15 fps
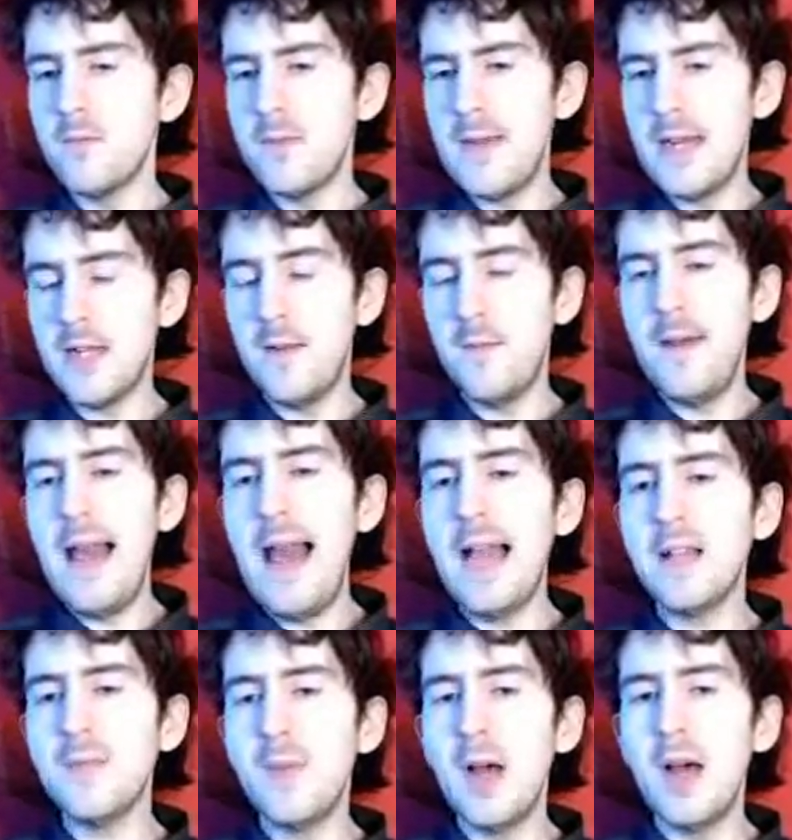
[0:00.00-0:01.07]
special
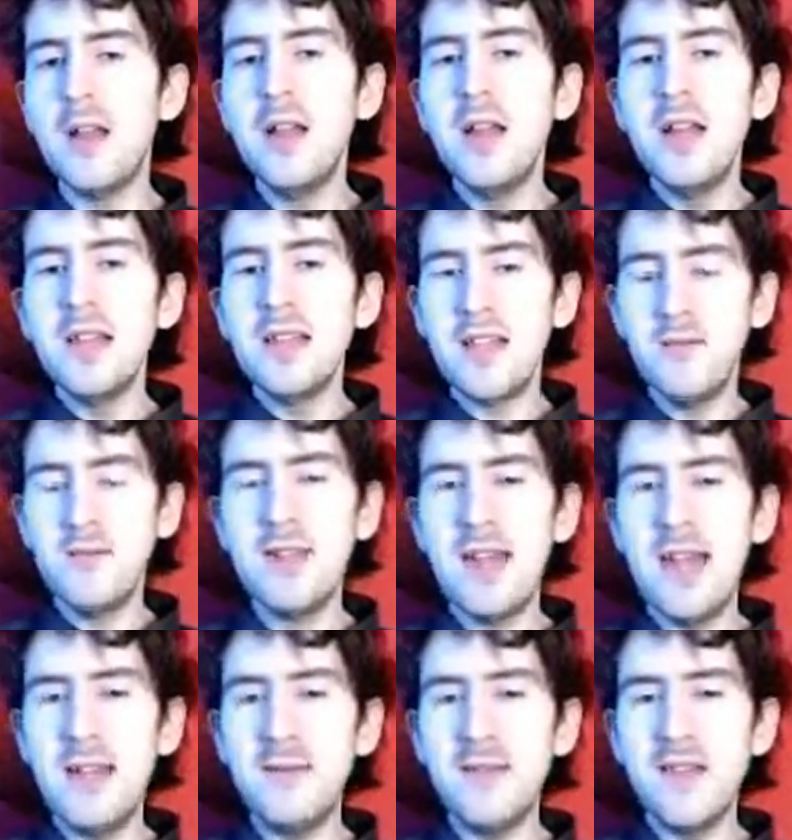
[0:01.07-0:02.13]
effects, but
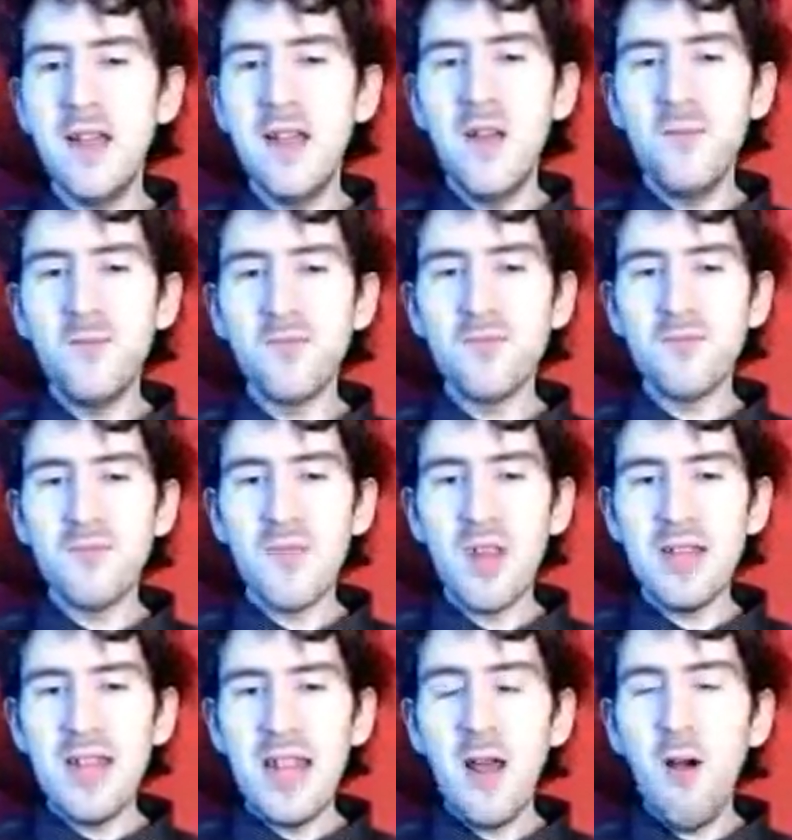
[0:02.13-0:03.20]
sometimes
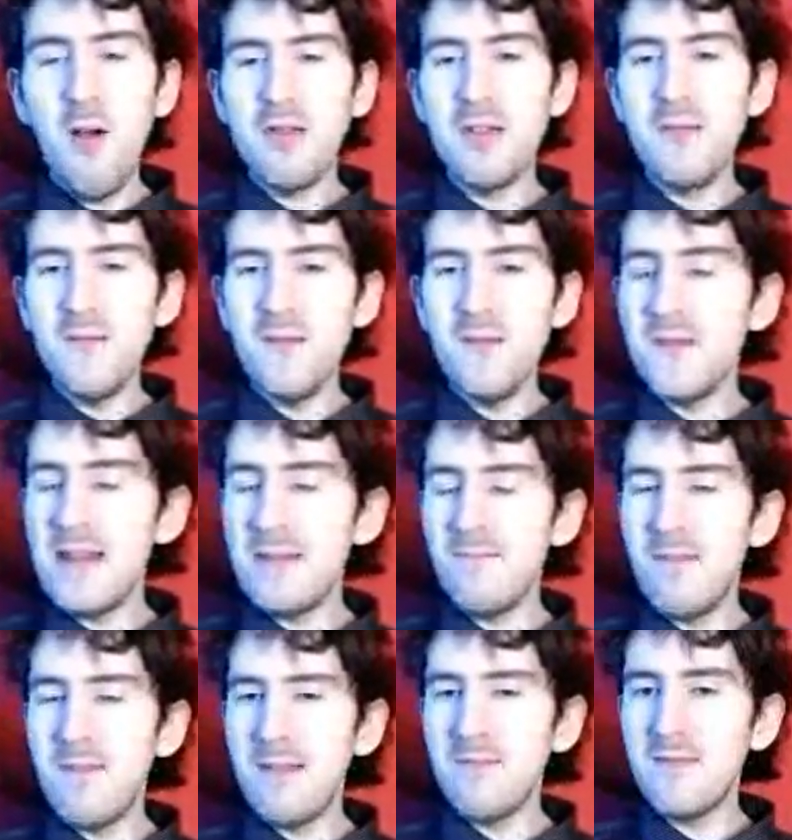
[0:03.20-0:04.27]
the olden
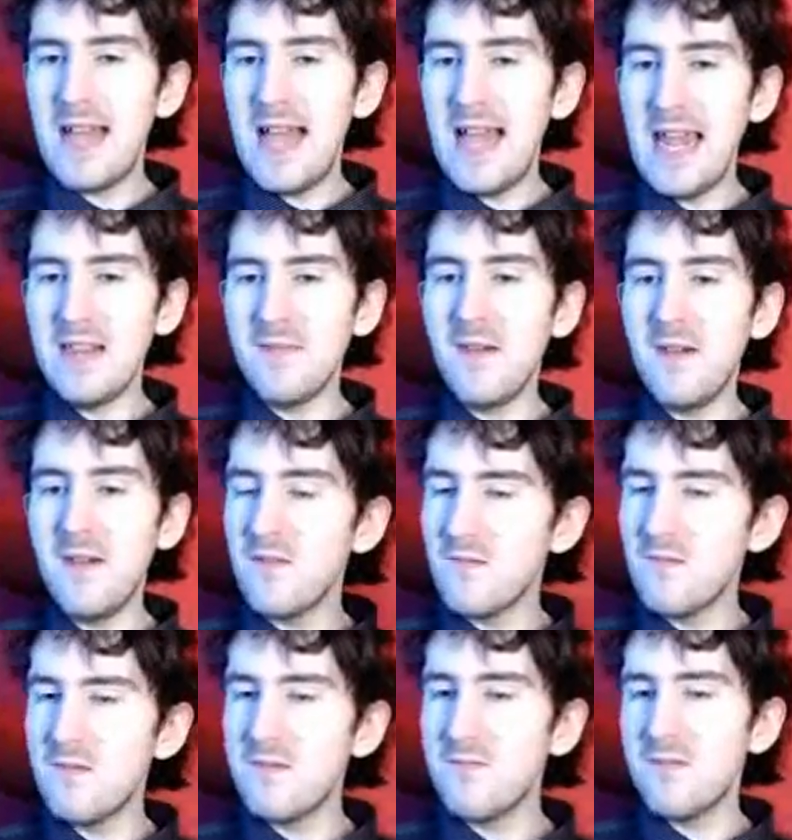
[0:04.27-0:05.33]
days were
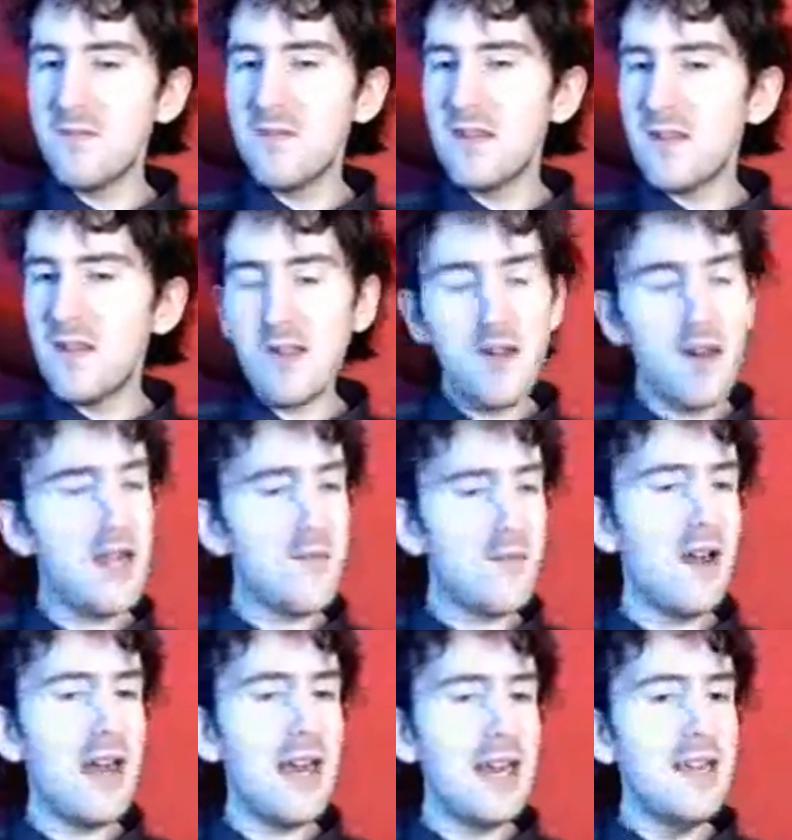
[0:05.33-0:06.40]
got it
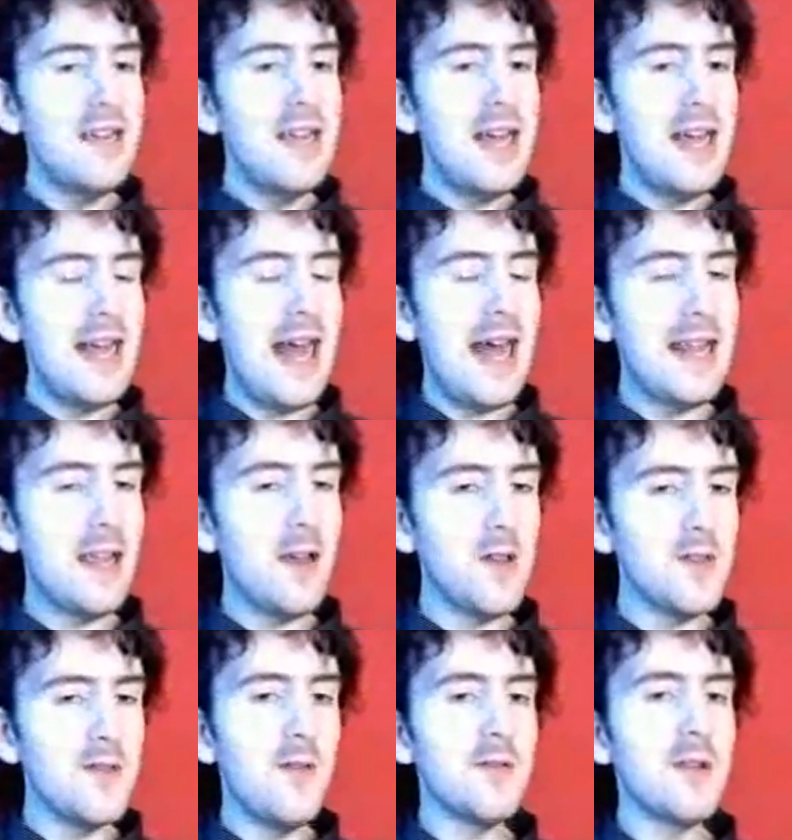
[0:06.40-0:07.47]
right, and how they
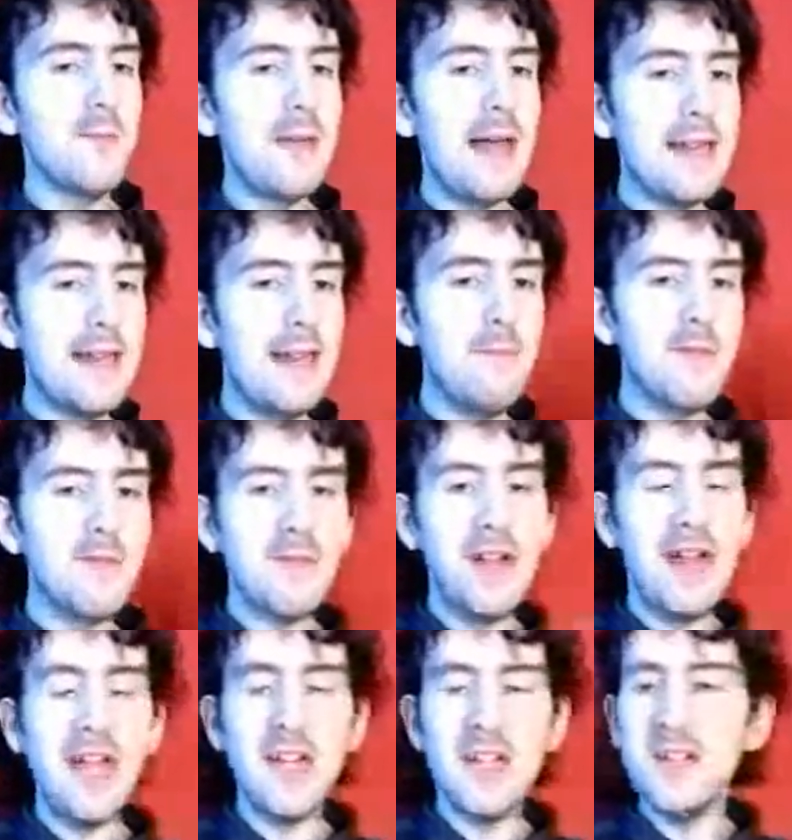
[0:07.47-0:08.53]
got Zordon back then was
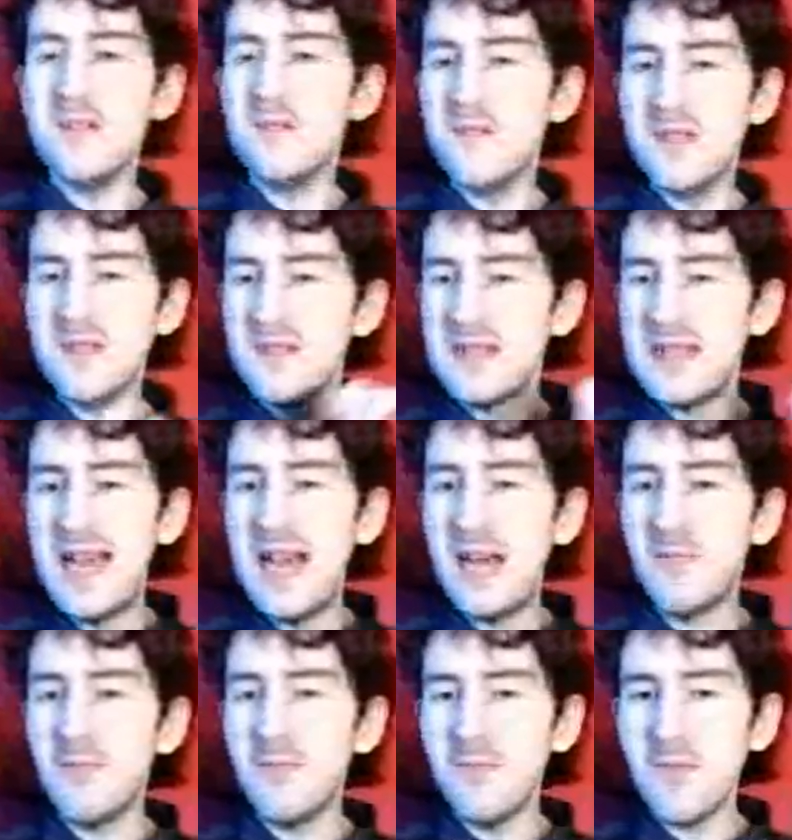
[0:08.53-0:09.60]
right. You should have just done
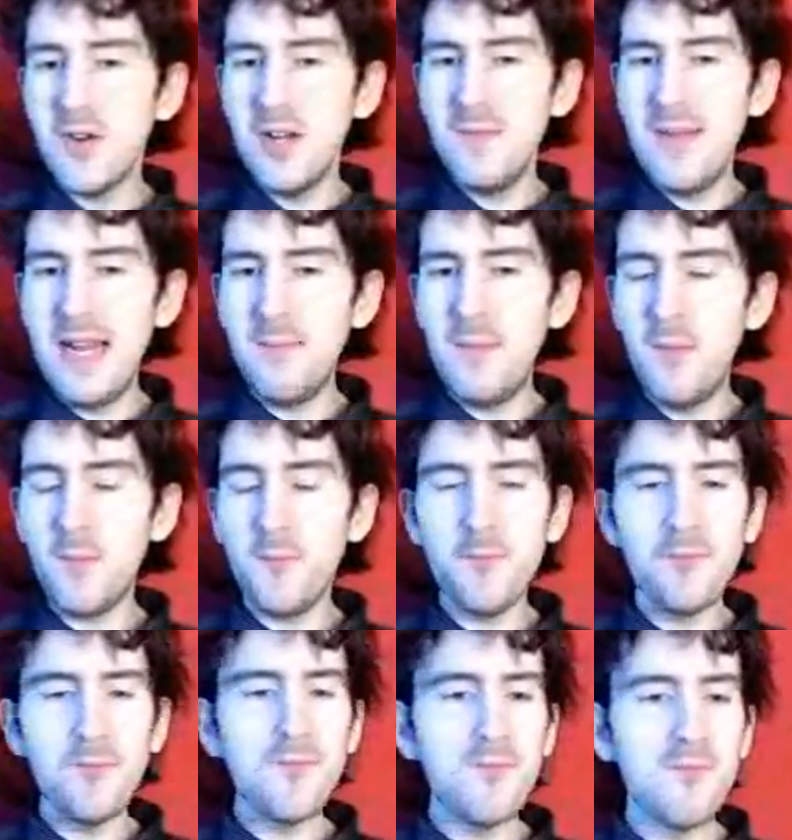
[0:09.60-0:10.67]
that. Could have made him a
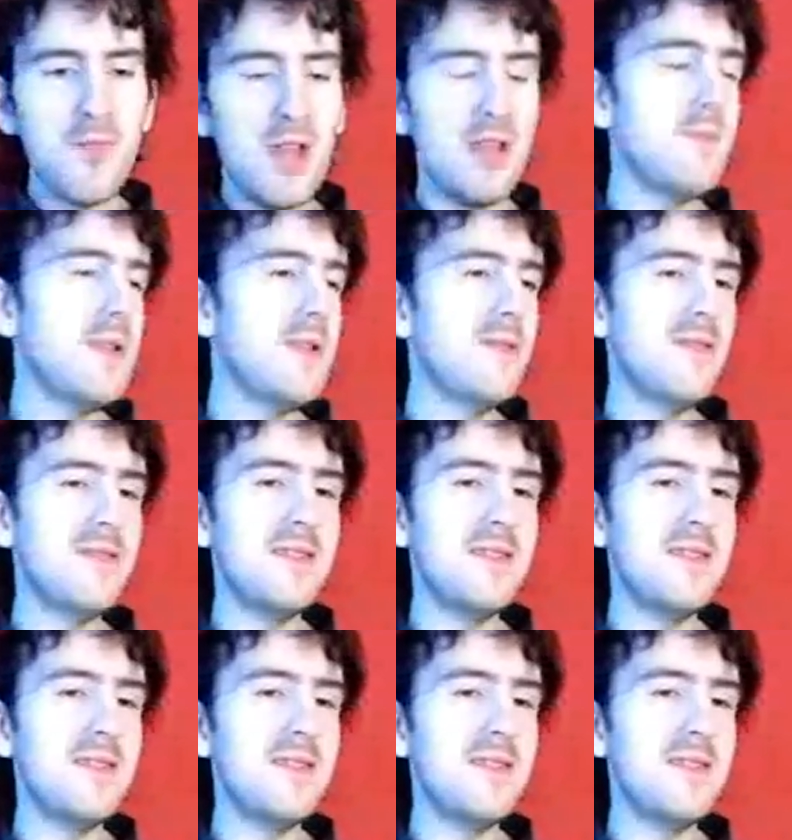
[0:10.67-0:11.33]
bit.